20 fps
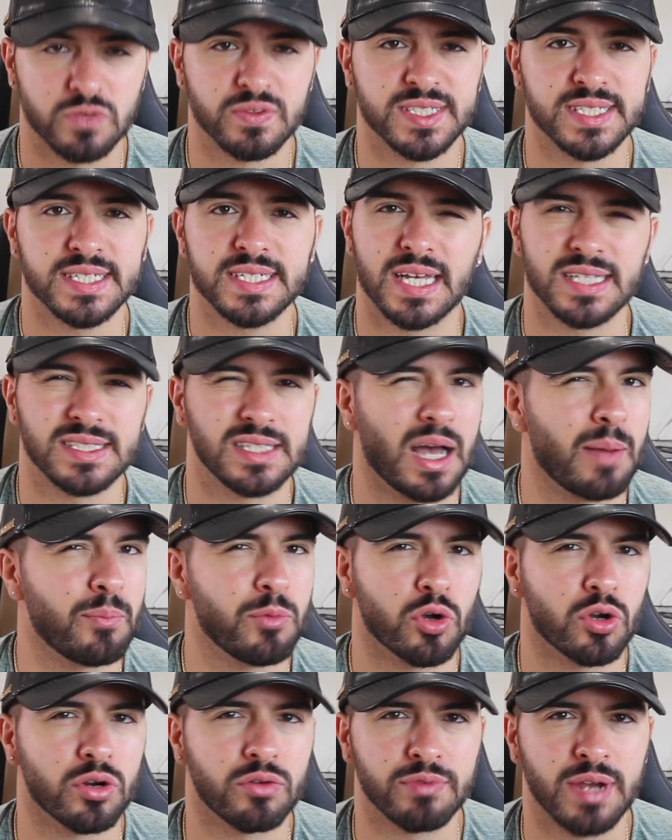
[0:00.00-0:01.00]
obviously I'm
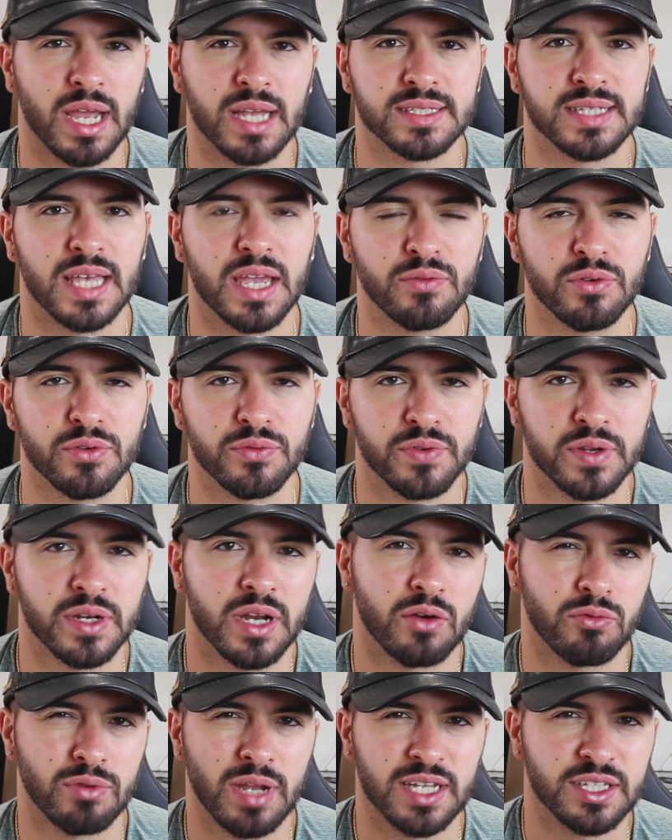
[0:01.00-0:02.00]
not gonna react to everything,
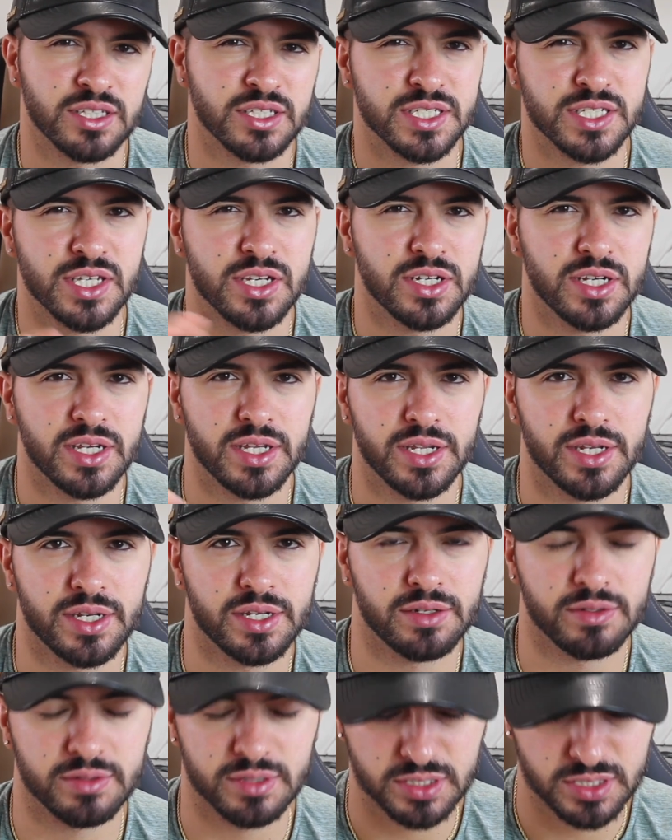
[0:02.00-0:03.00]
I react to
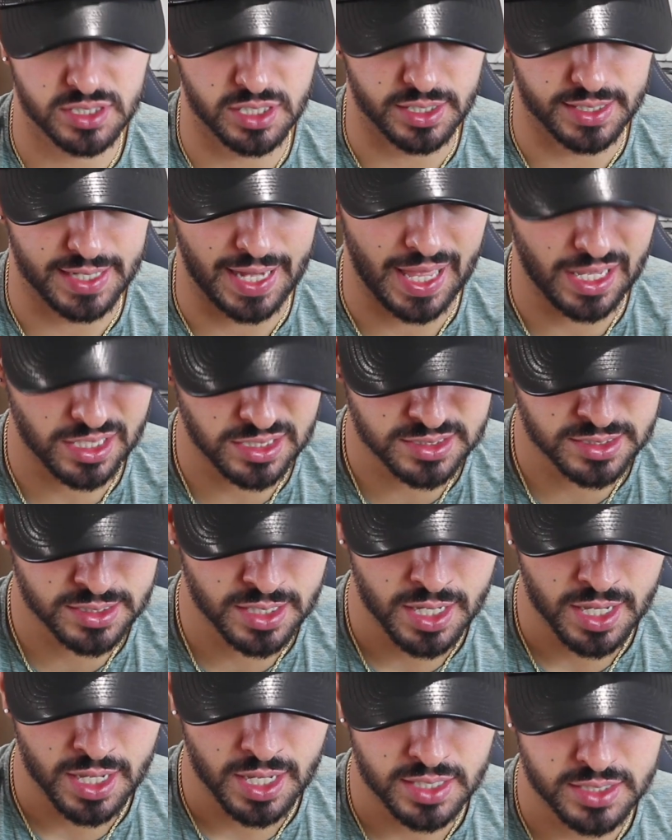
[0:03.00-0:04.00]
certain acts.
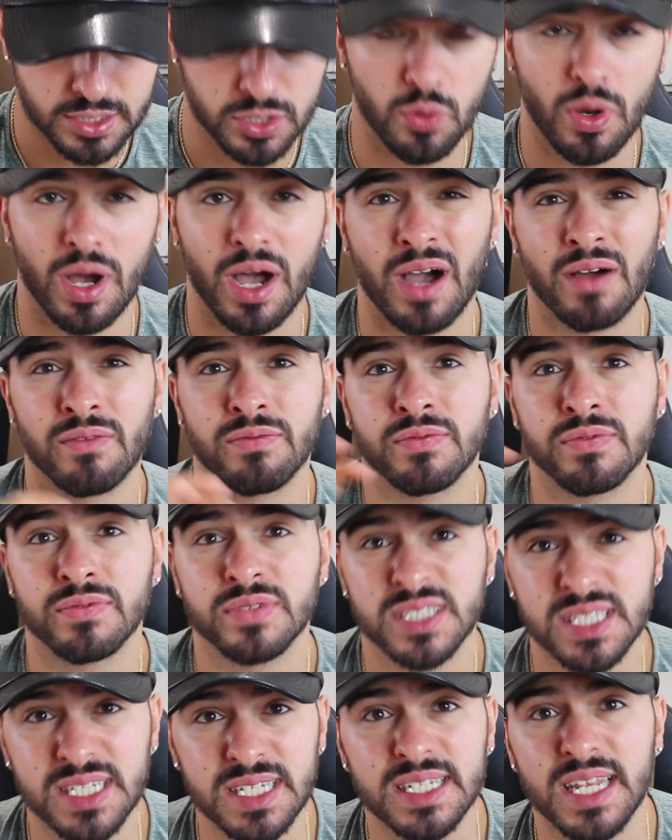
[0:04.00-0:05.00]
So I've
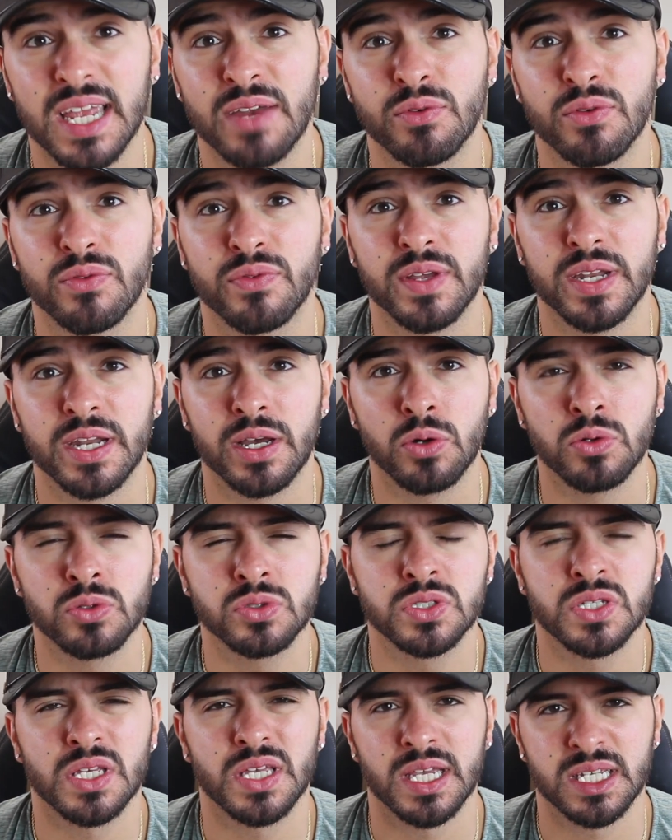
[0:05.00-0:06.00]
seen everything
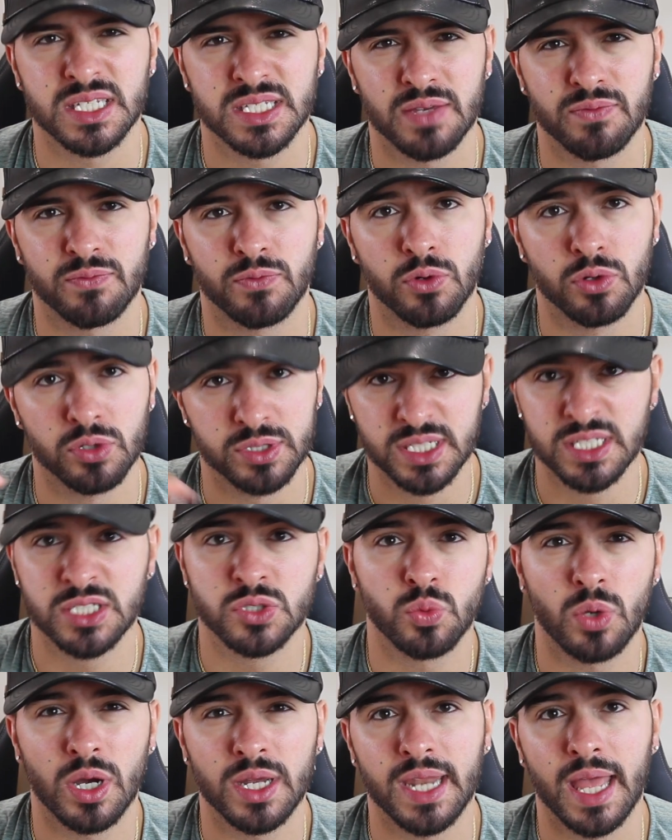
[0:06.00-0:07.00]
else except for
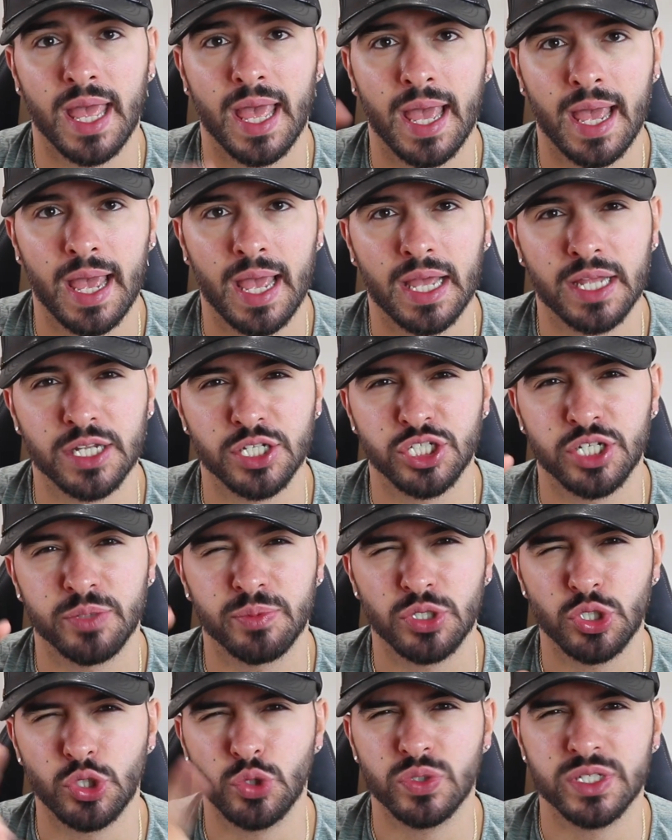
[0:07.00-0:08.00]
this one and
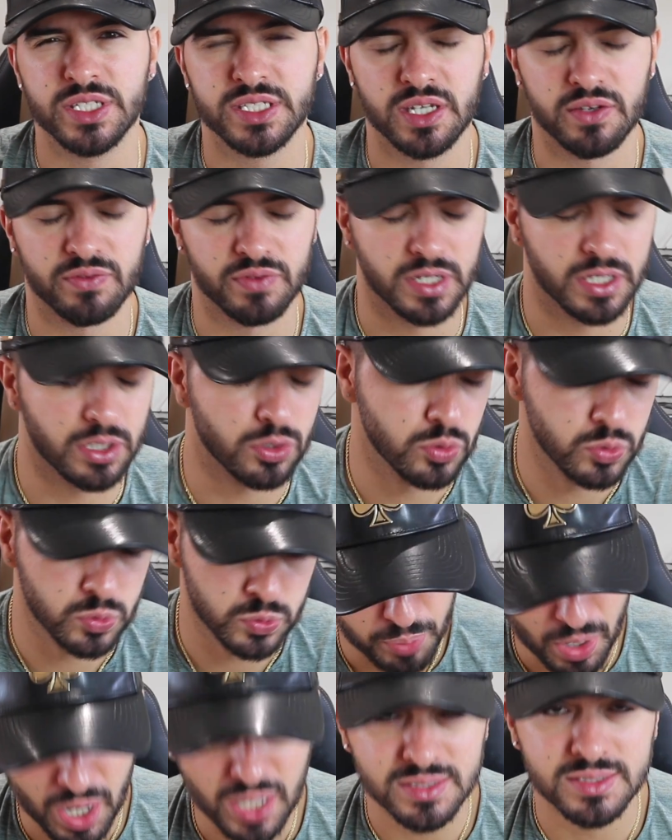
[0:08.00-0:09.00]
Chibi Unity, I think they're
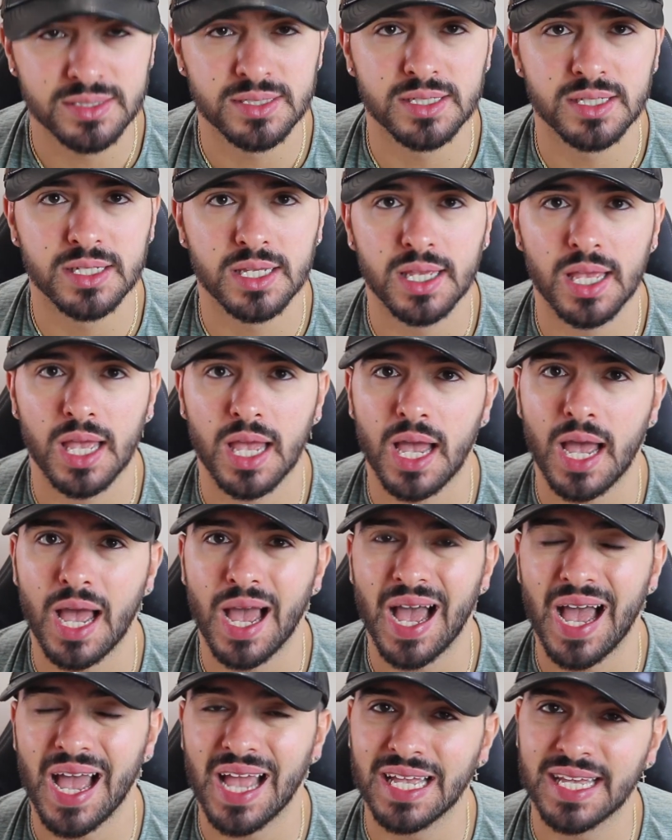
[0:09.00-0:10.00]
called. But
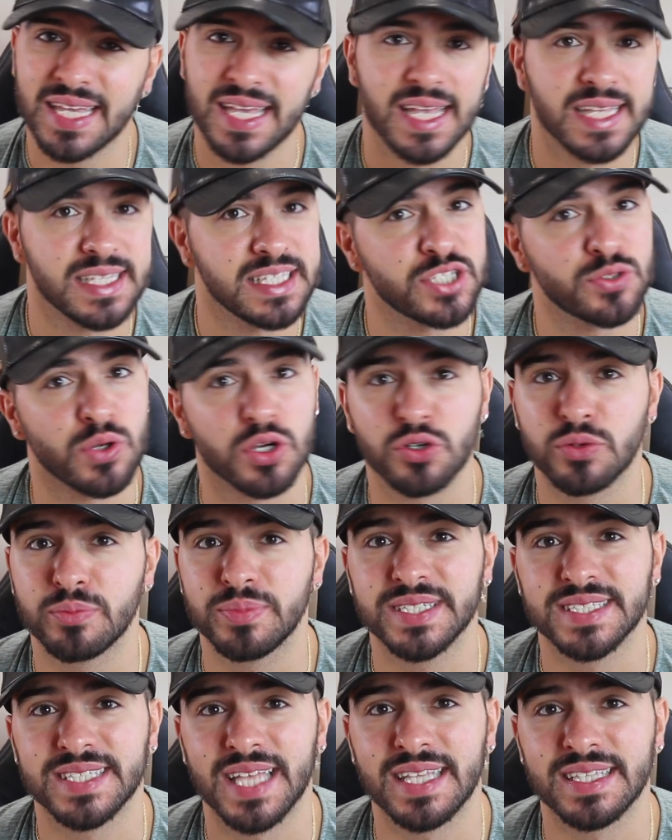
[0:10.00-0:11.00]
this one could
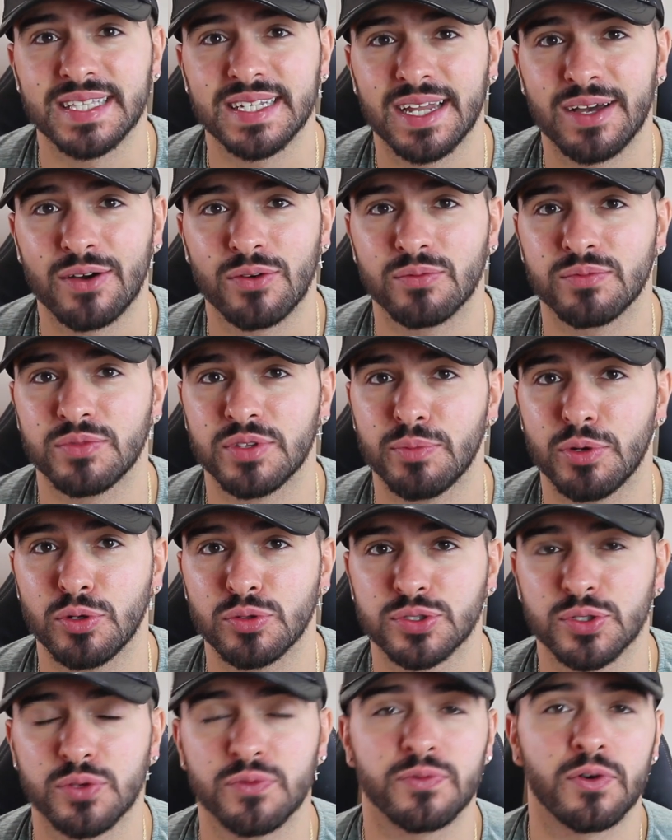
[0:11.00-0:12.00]
be standing out the
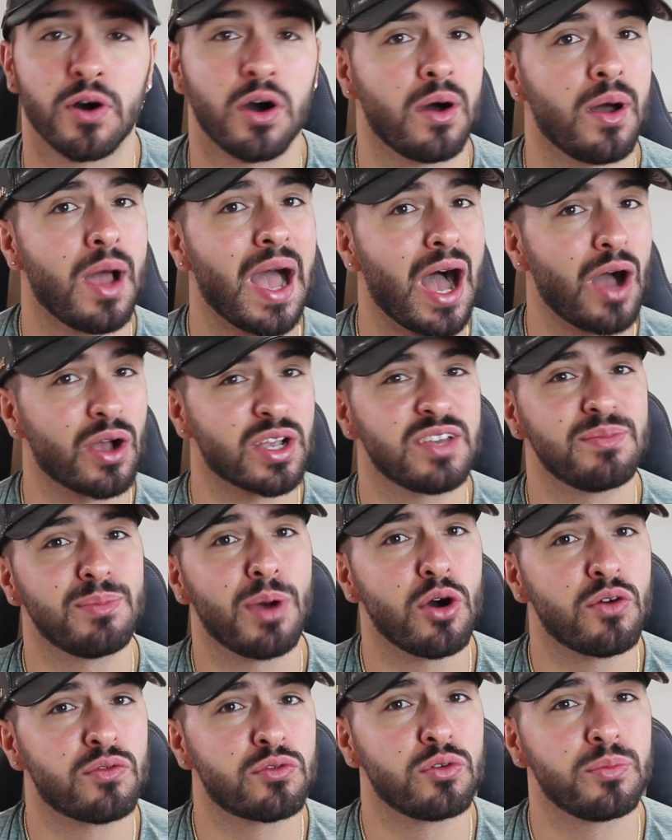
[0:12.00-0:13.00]
most so far. I'll give my
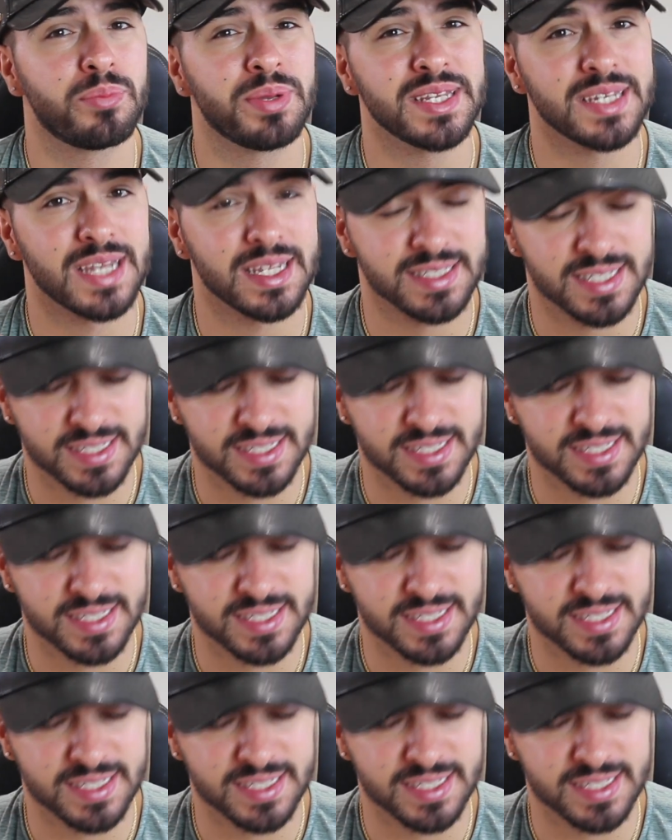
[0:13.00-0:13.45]
overall opinion at